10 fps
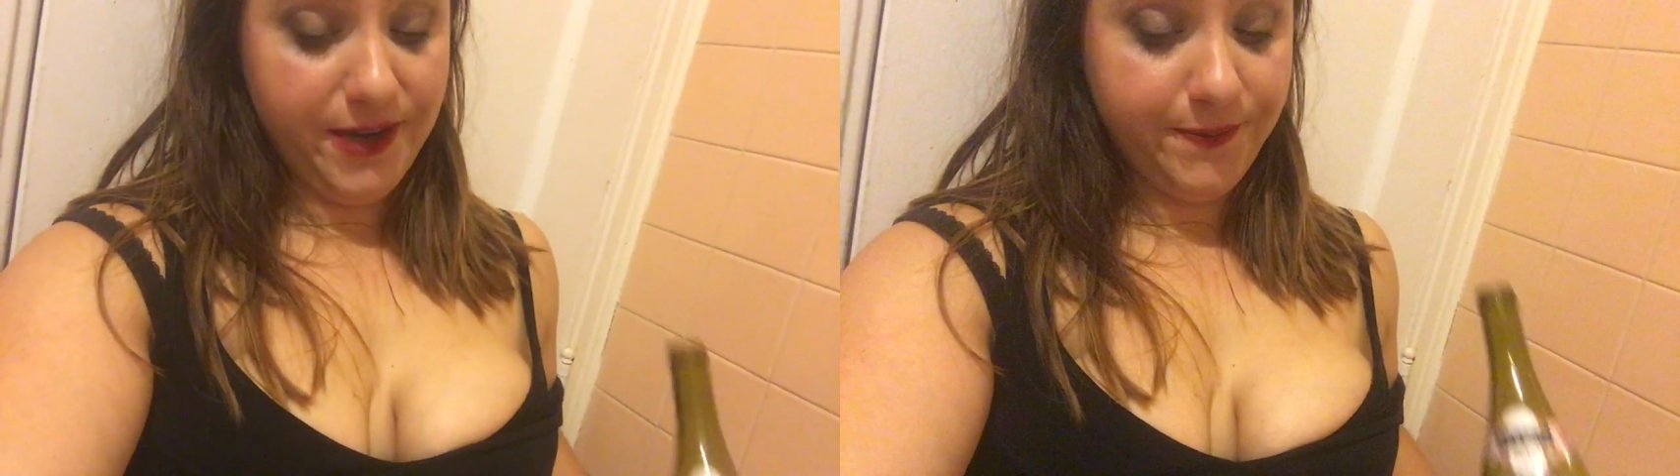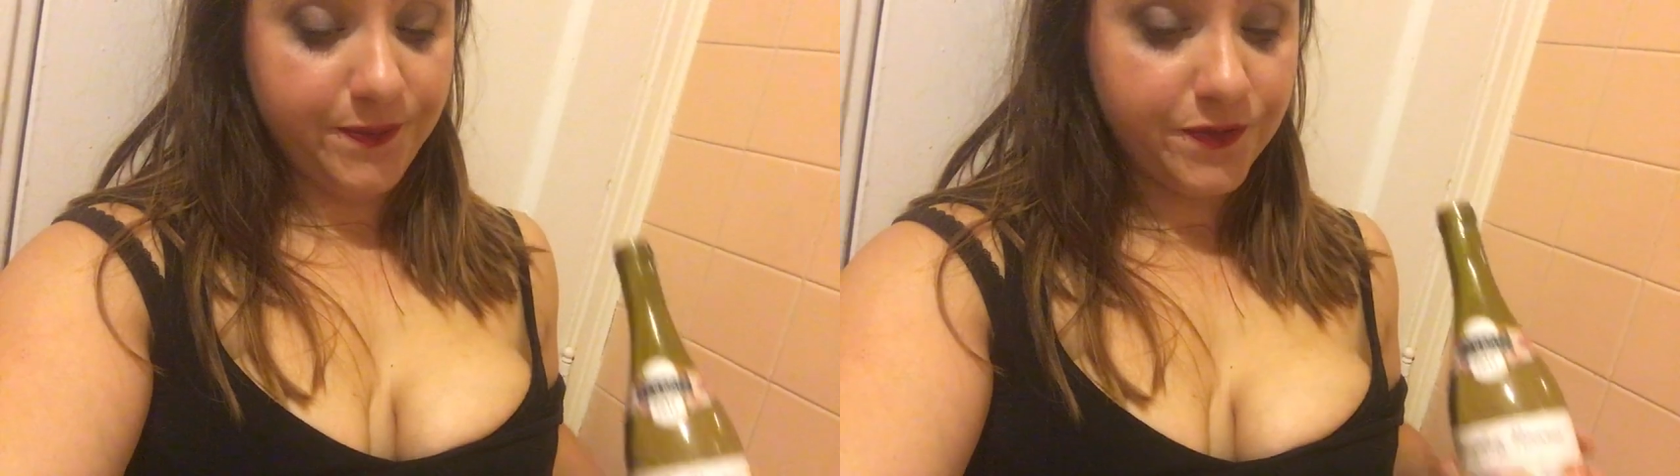
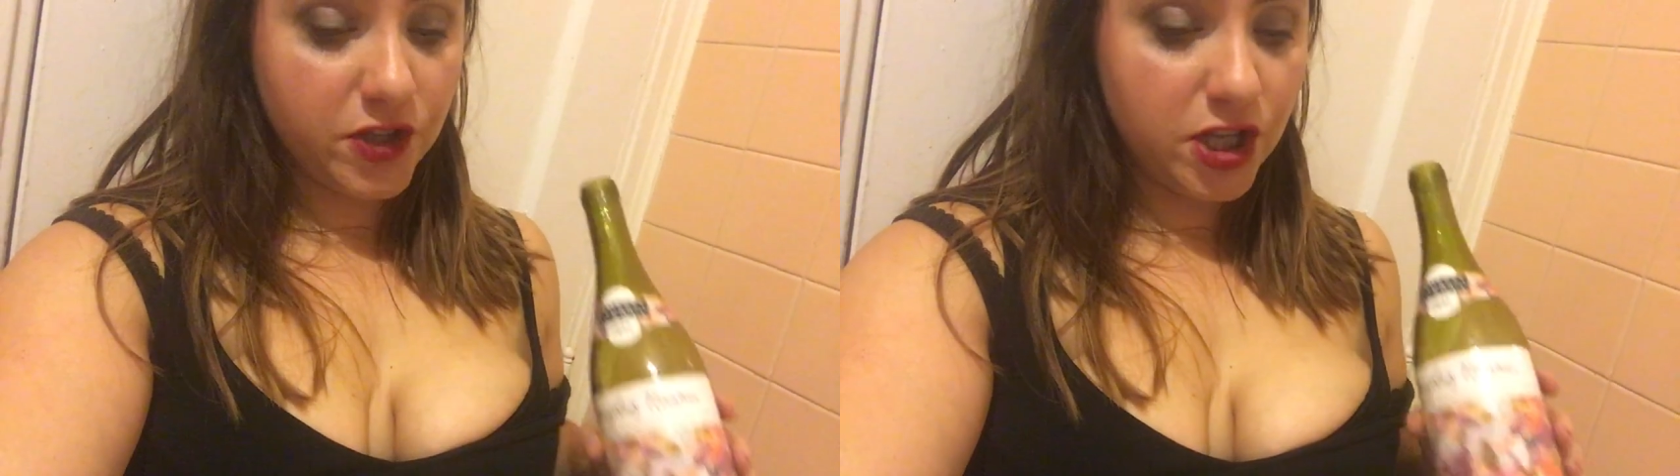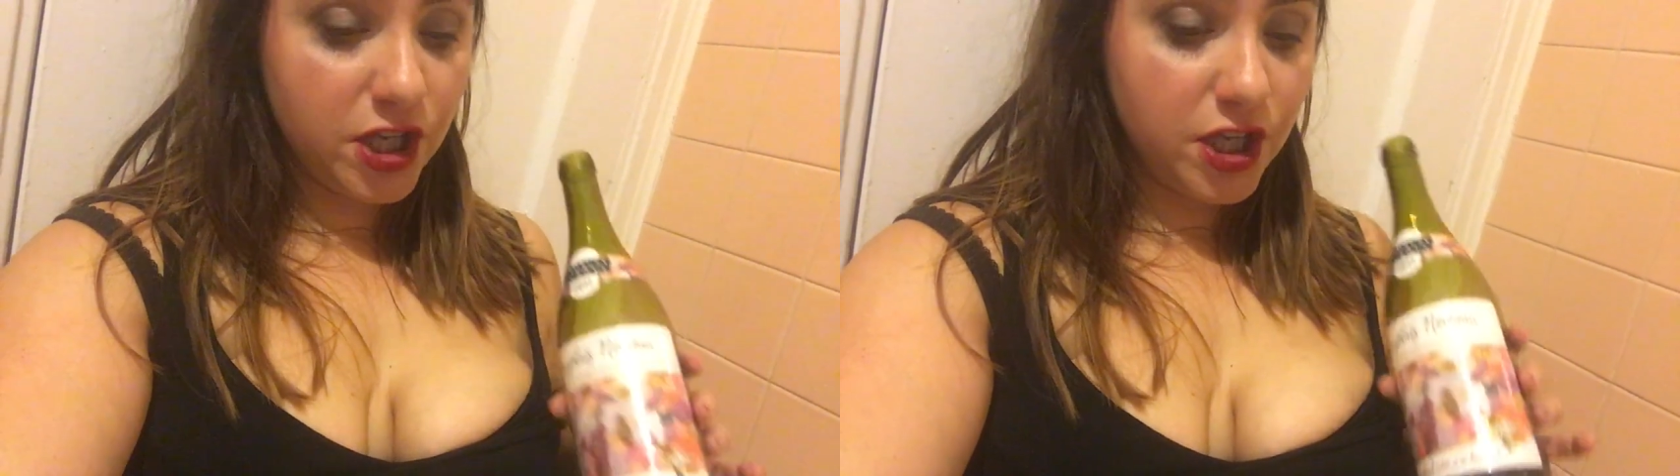
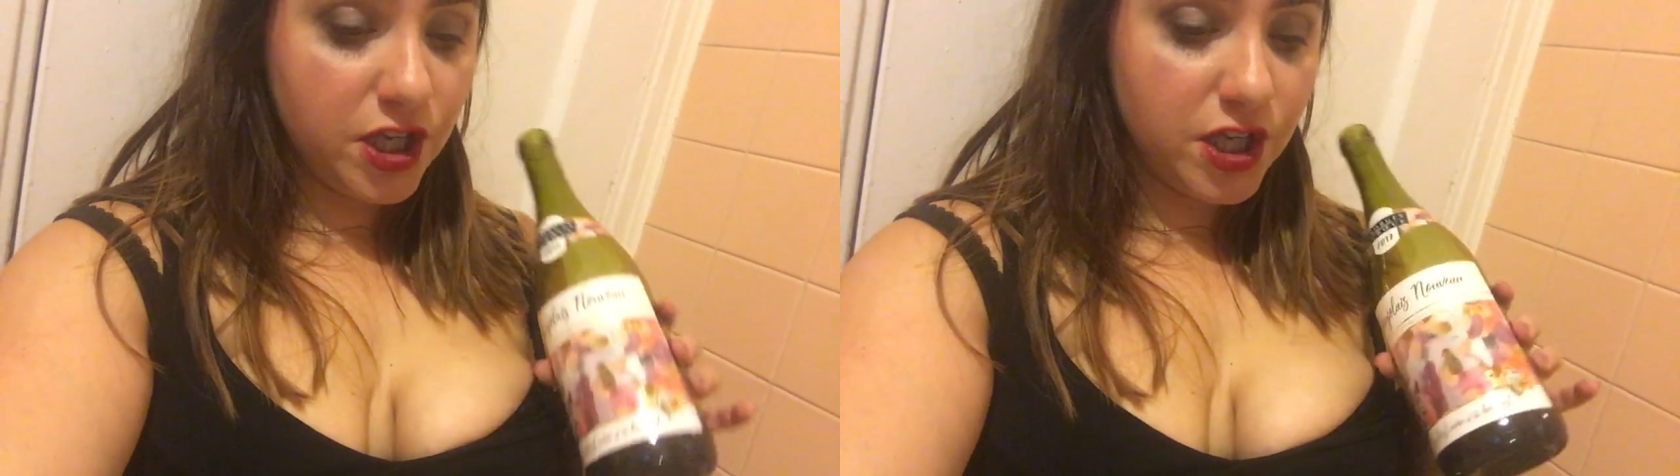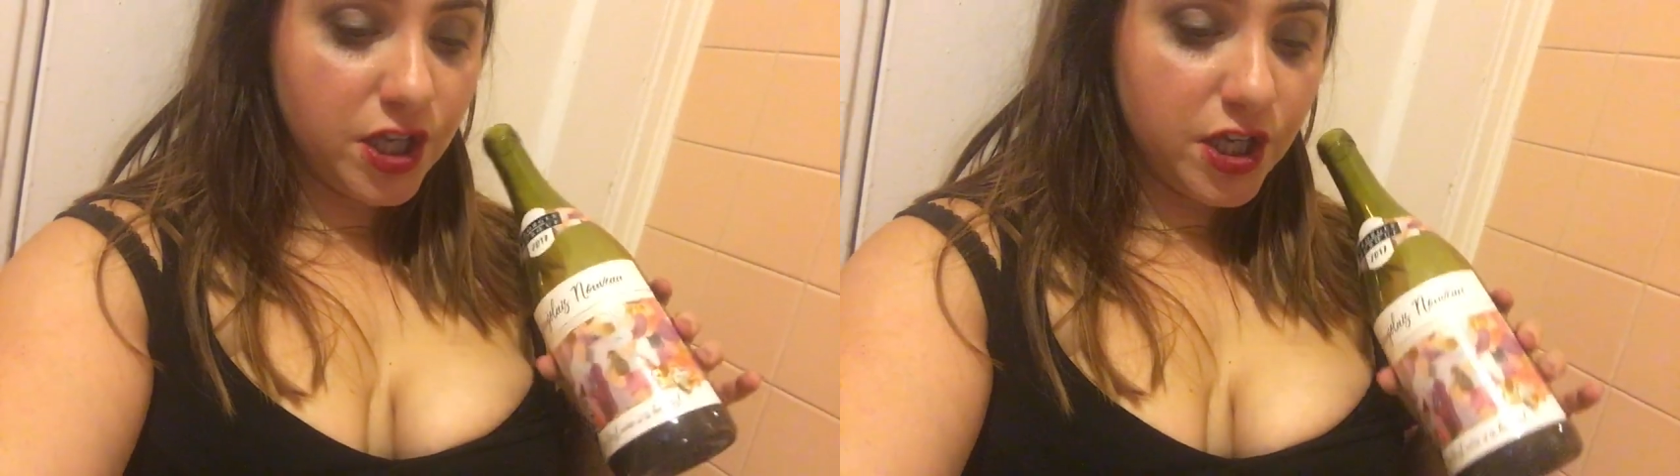
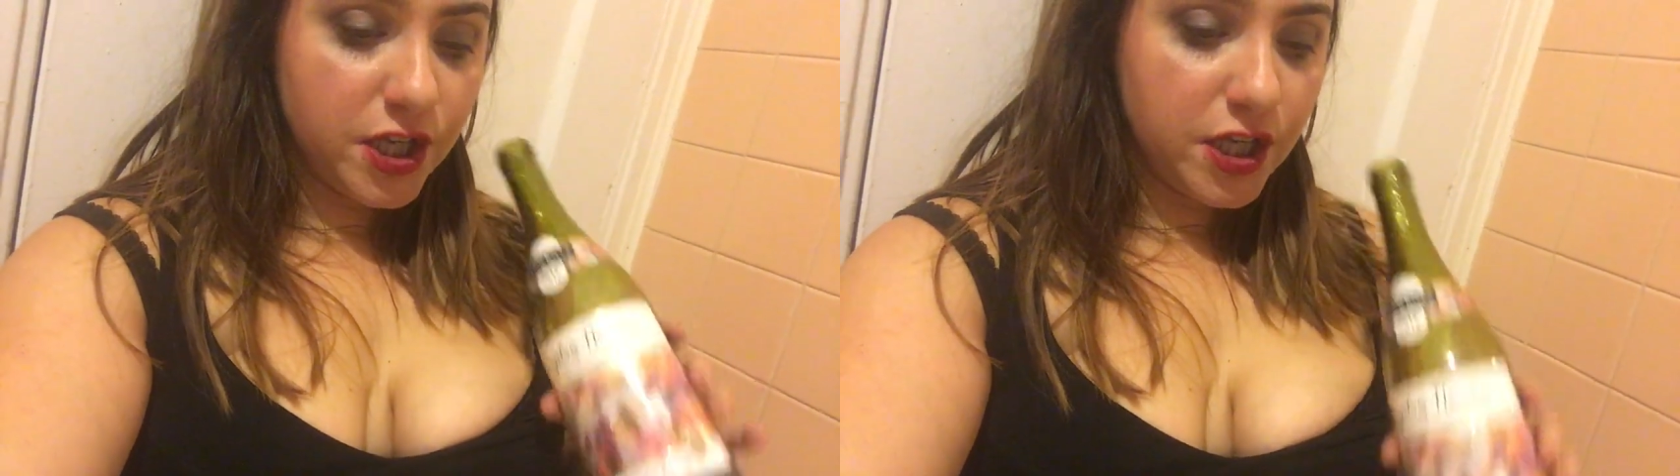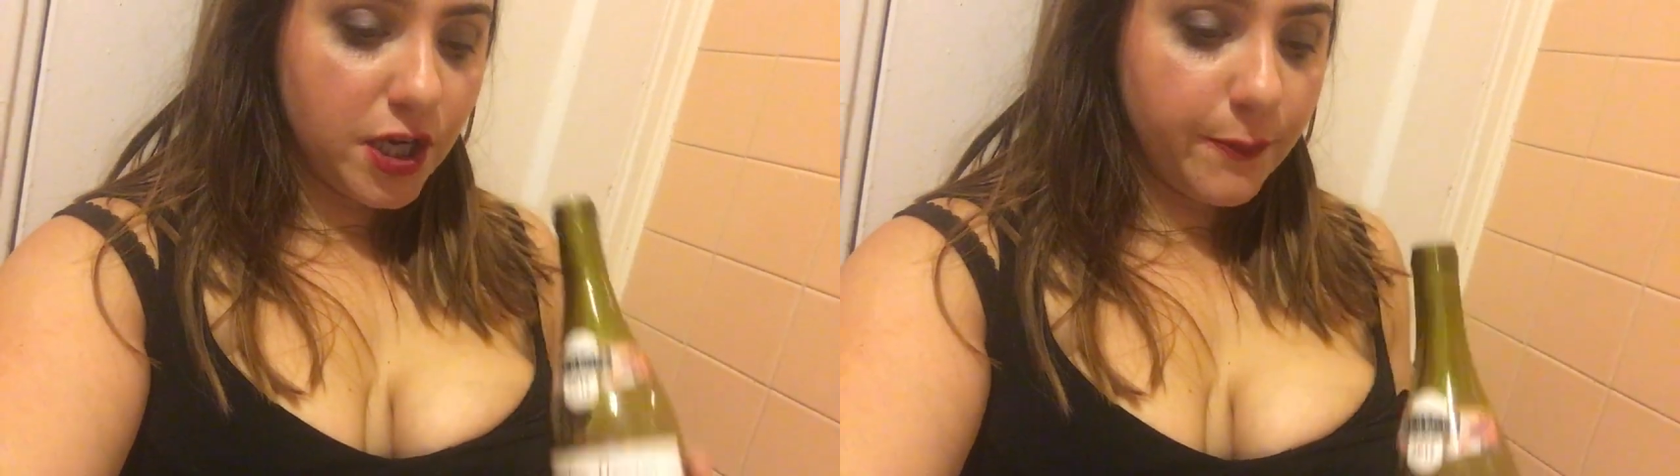
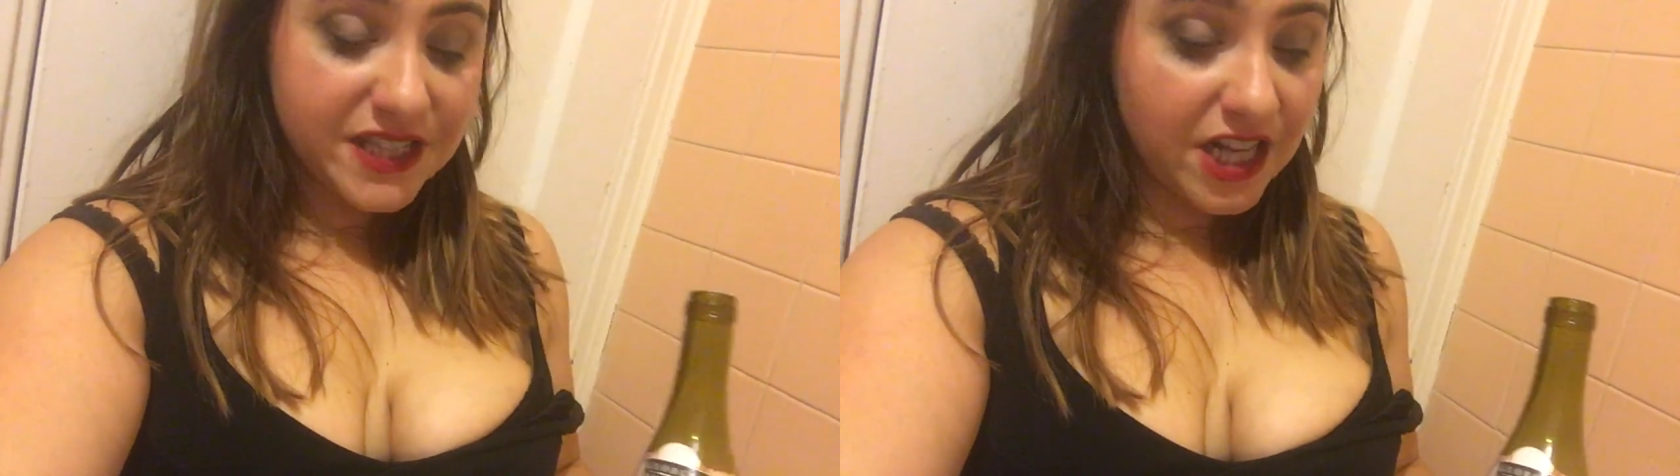it.